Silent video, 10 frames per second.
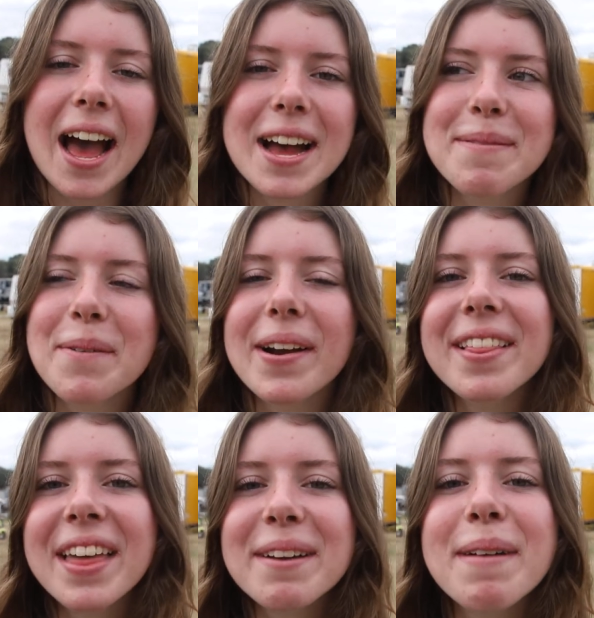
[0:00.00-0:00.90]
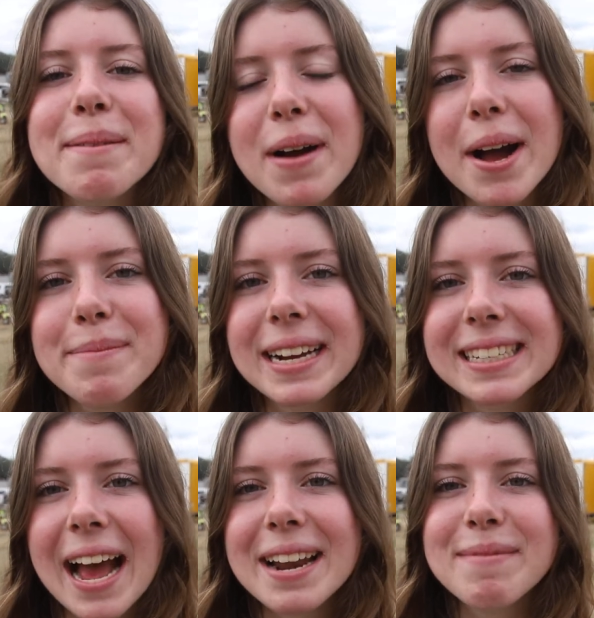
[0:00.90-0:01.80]
Um, thank my mom, my
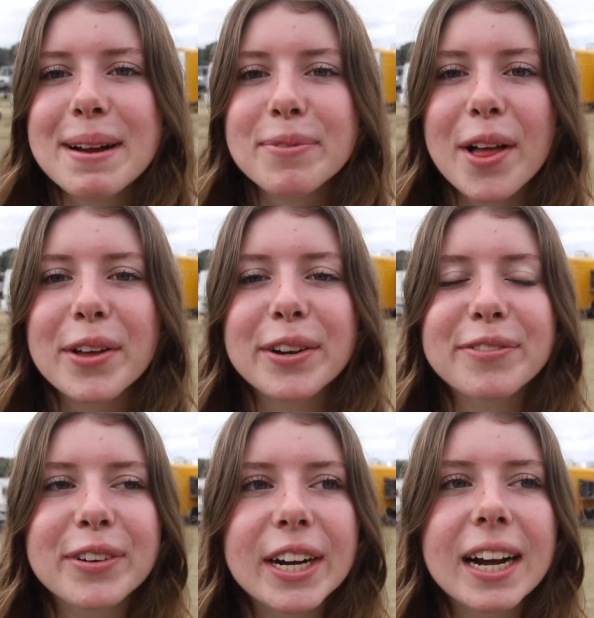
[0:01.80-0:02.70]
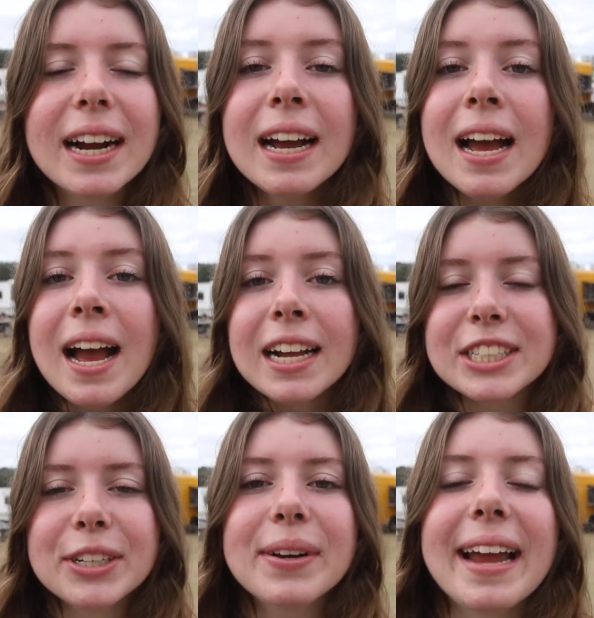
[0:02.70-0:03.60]
dad, and my brother for
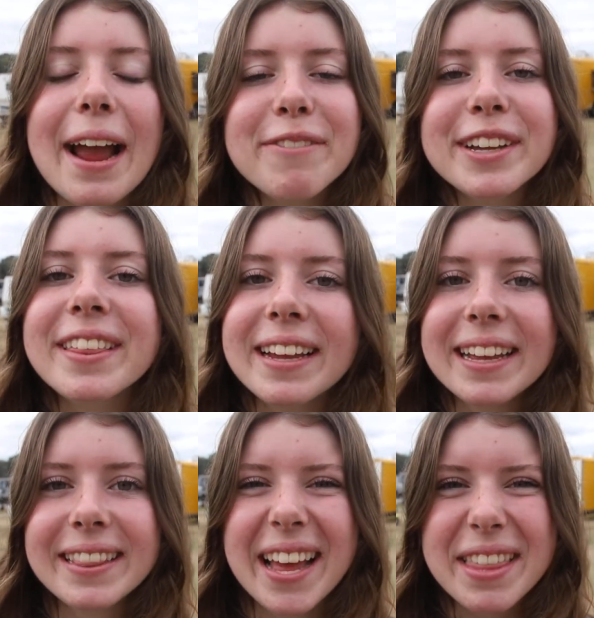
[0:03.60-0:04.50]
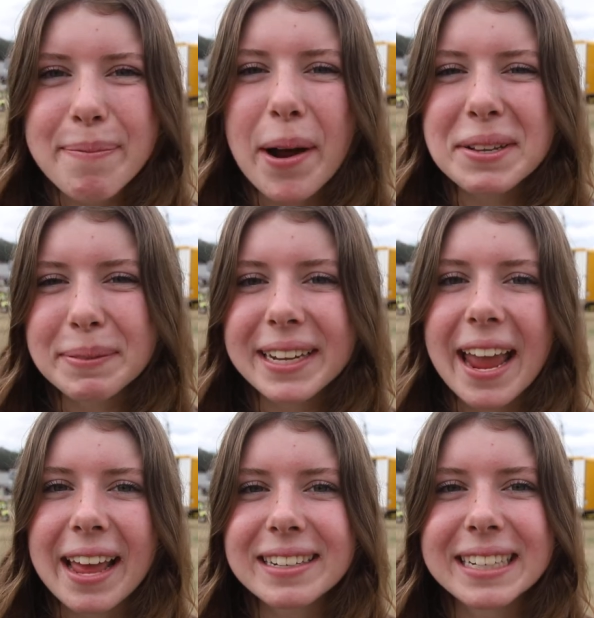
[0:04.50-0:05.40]
doing everything that they possibly
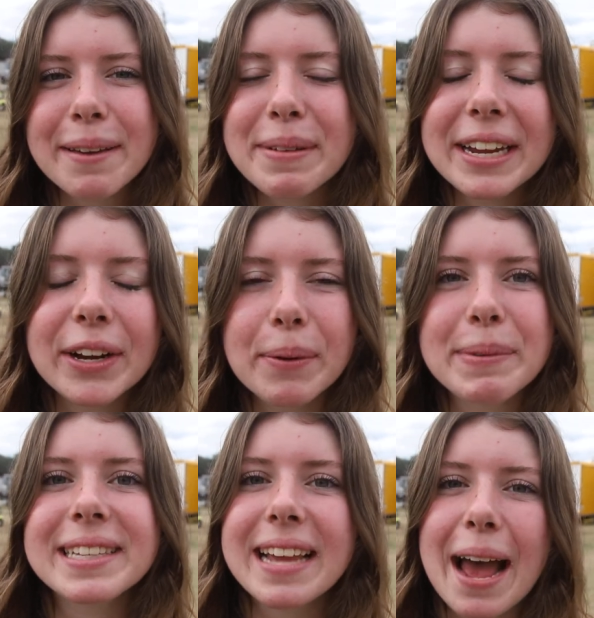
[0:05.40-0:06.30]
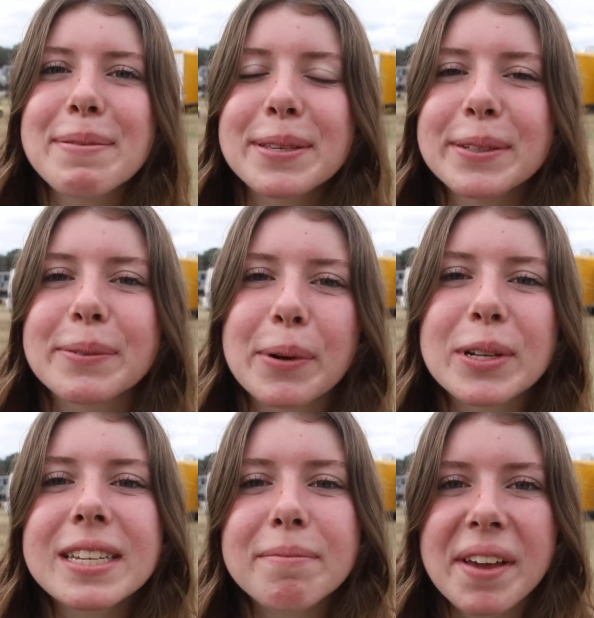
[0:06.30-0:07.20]
can to get me here. It means the absolute
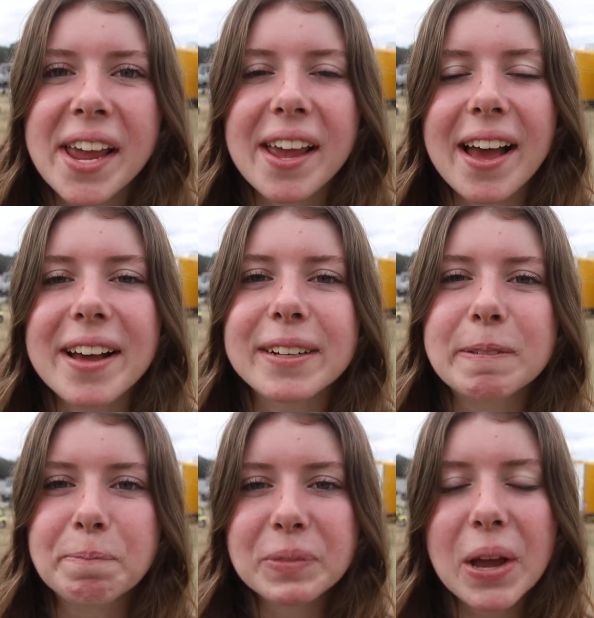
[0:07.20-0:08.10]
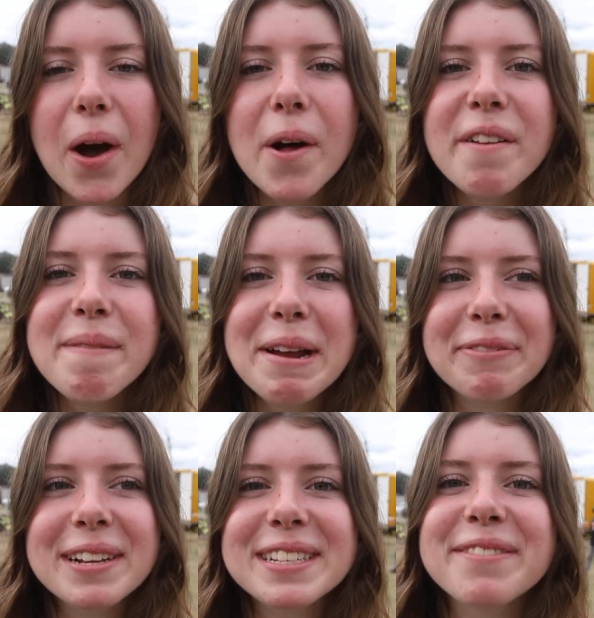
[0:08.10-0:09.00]
world to me. Um, all of my
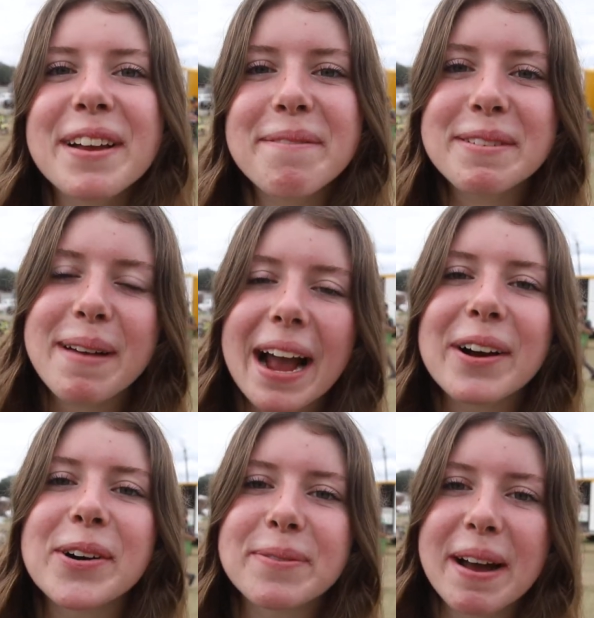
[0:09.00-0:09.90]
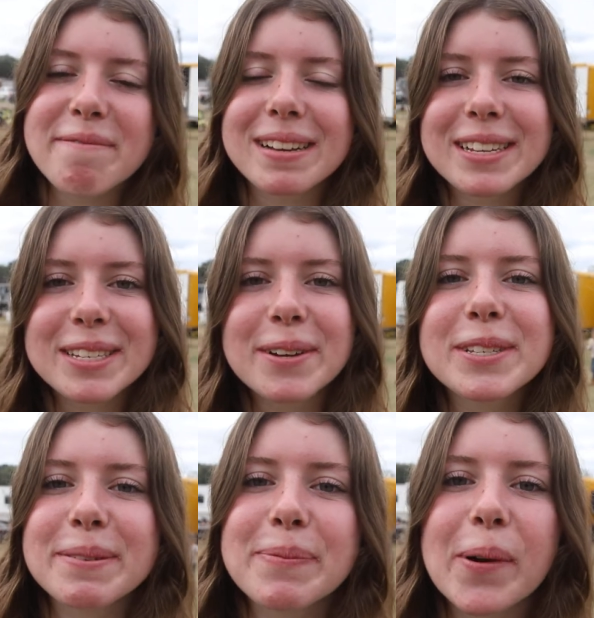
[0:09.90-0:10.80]
friends and family back home have been
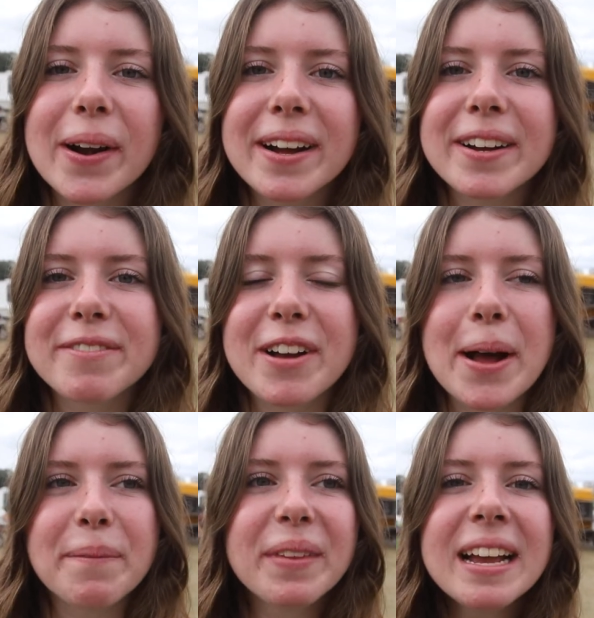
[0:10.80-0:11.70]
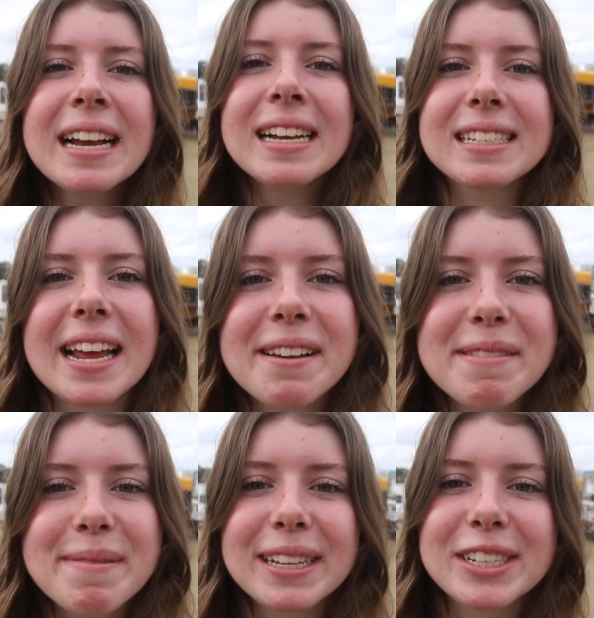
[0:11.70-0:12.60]
so supportive, um, sending
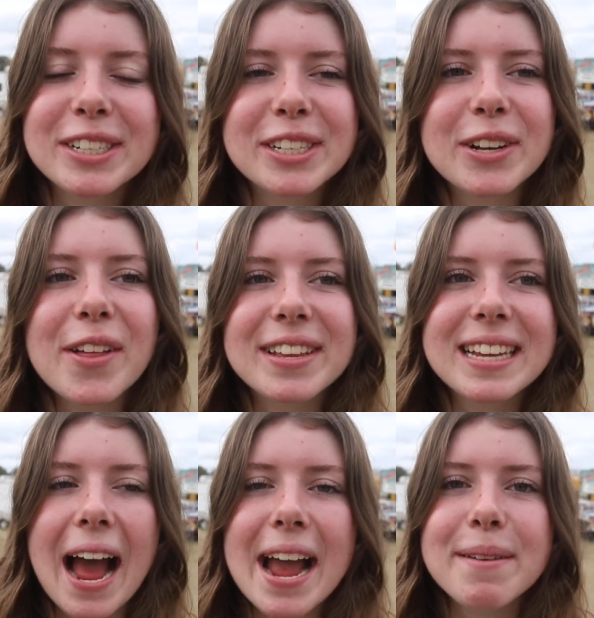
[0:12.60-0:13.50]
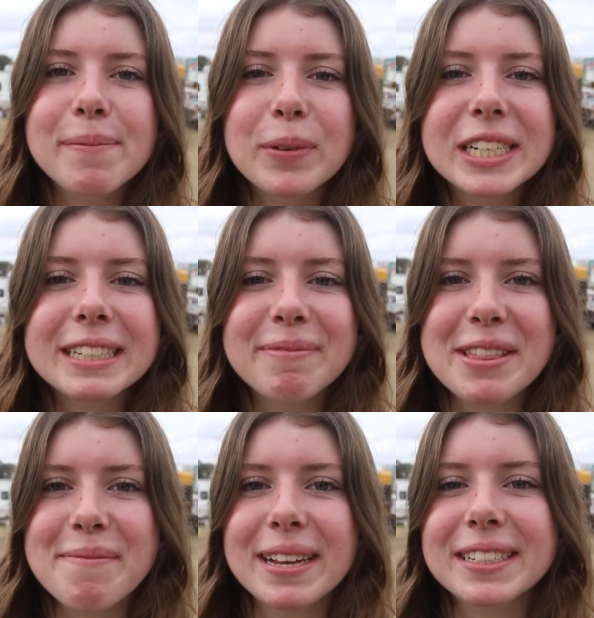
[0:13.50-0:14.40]
me messages all the time, hmm. wishing
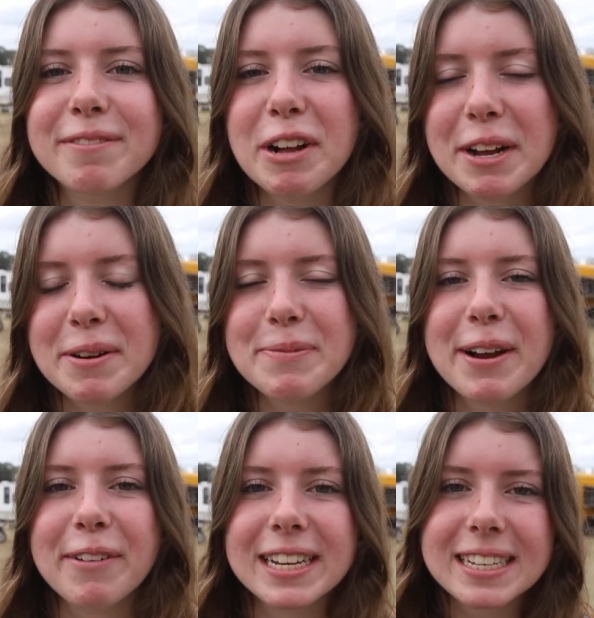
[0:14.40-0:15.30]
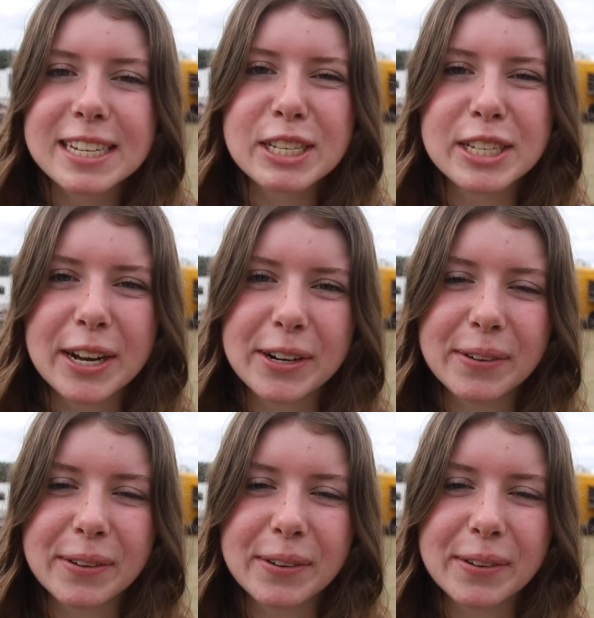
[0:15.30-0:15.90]
me the best of luck on all my races. So